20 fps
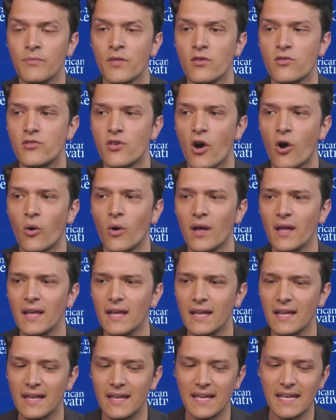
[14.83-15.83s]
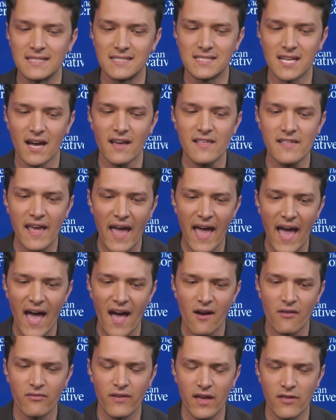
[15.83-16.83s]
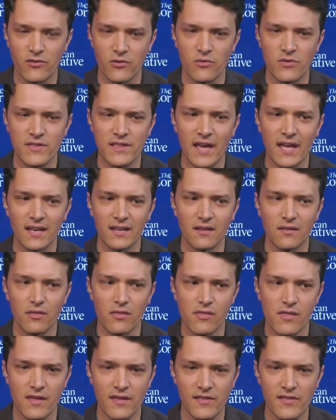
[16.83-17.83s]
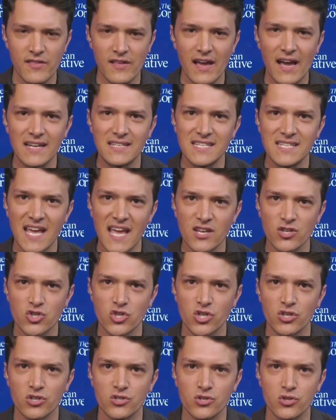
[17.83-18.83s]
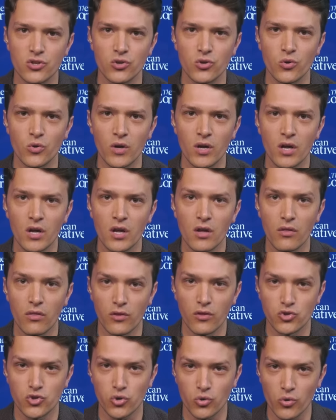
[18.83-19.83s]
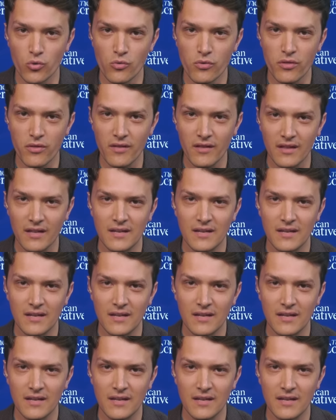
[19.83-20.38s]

So he does have, as you said, this attention to the truth